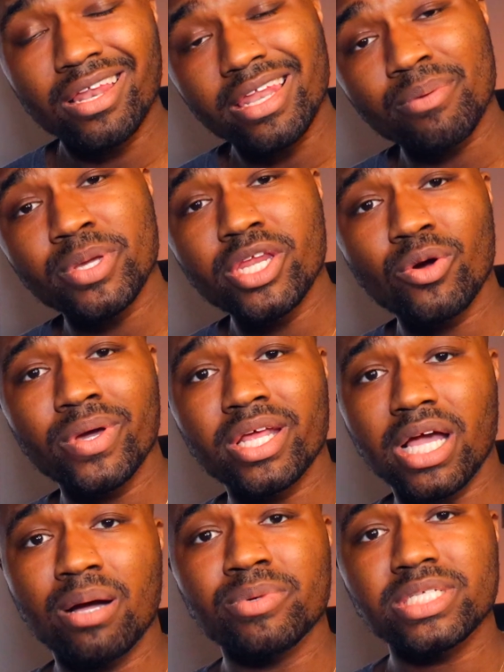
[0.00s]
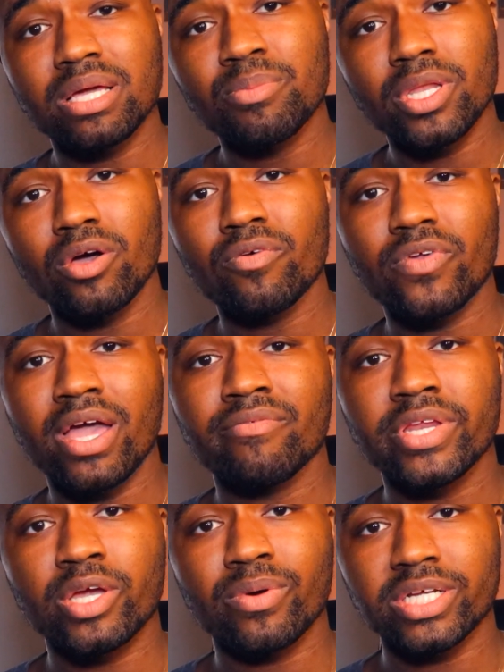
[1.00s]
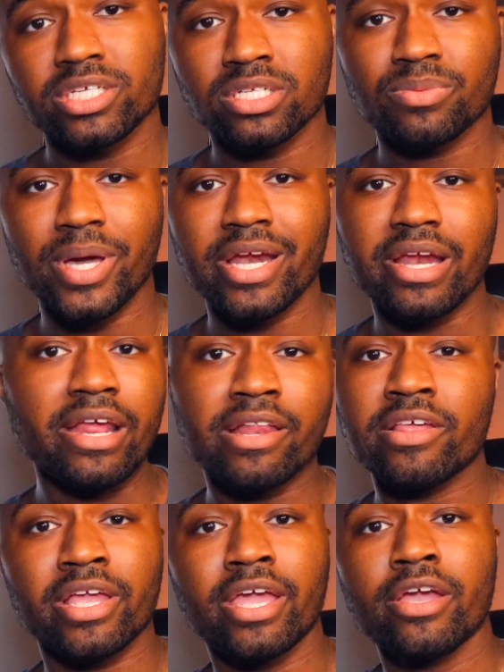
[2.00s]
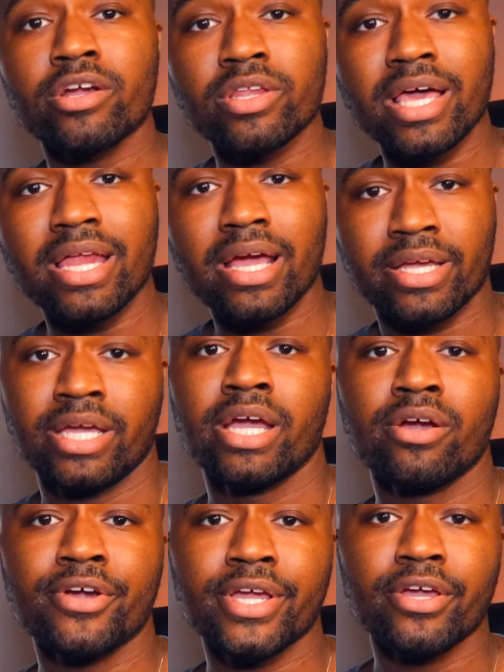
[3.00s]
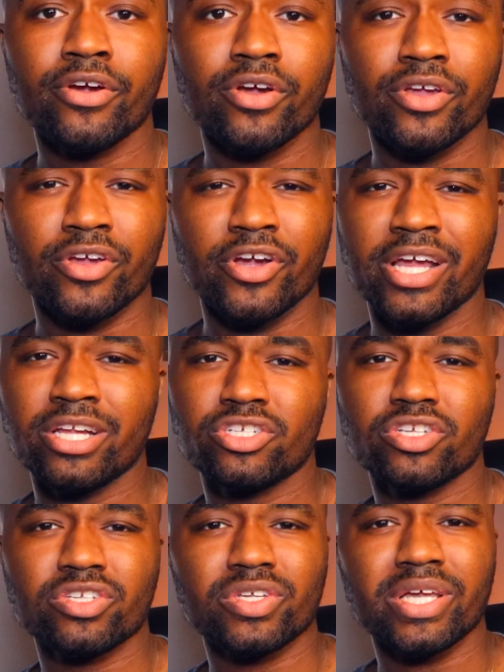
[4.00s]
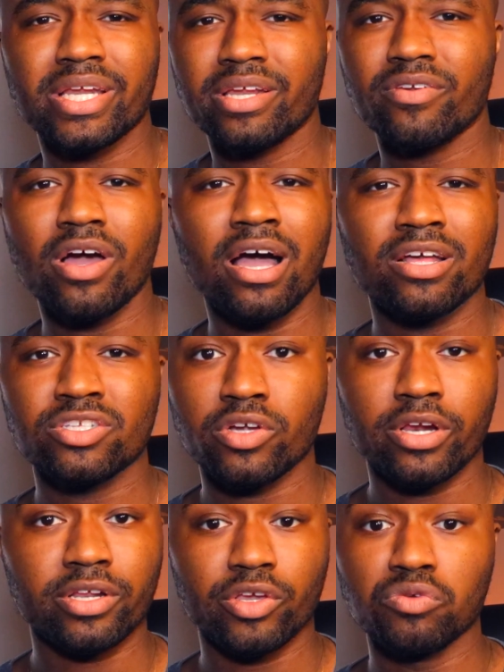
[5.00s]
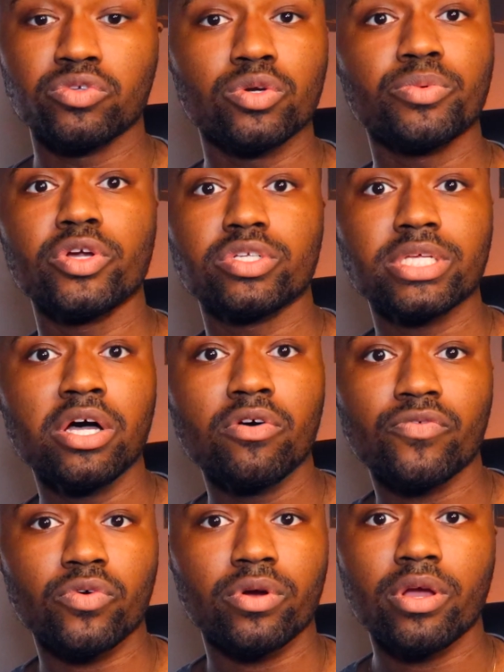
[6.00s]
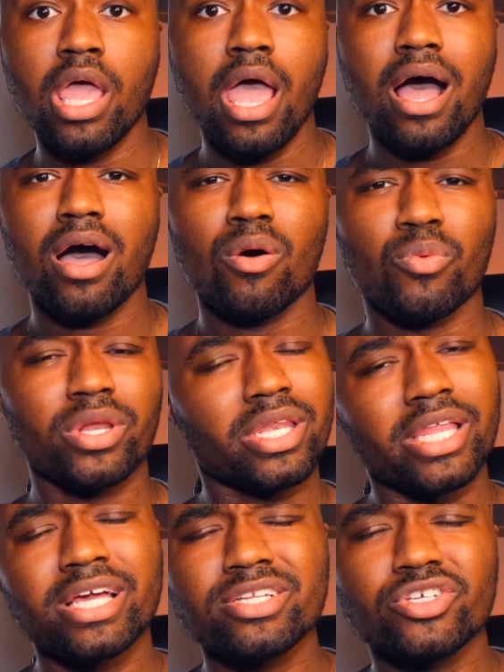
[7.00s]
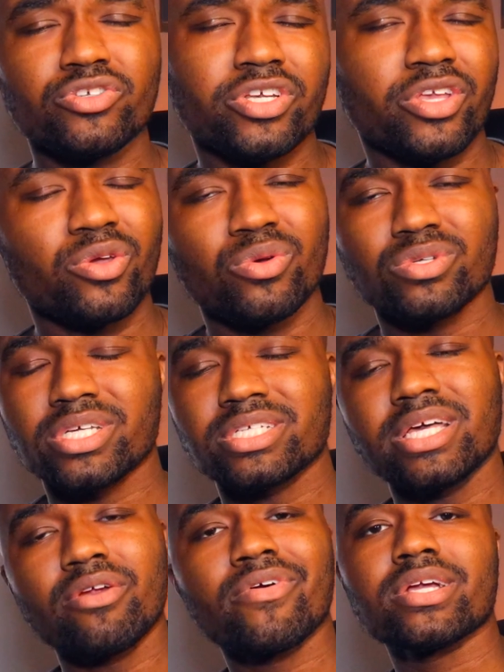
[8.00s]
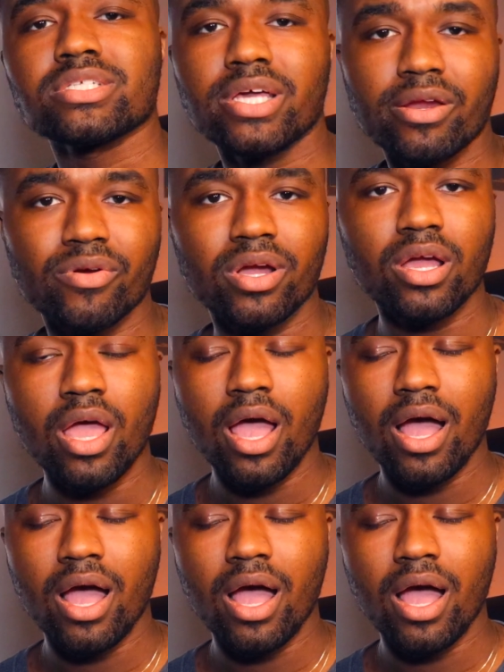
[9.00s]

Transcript: Let me know in the comments down below if you have any questions about any of the gear that I carry, or you're interested in starting YouTube yourself, or what lens you should use, etc., etc.